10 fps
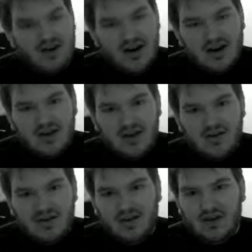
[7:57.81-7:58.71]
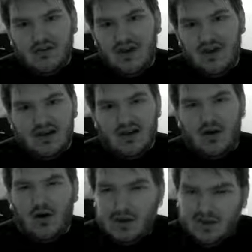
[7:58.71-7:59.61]
cracking down and like finding
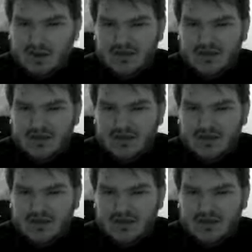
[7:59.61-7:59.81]
all these